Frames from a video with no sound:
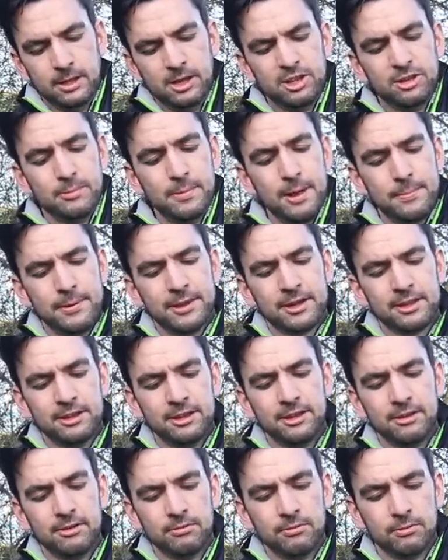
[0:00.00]
It's a bit bigger
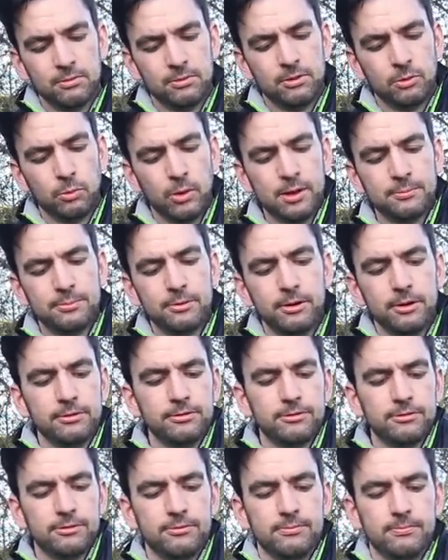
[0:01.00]
than the, the windproof,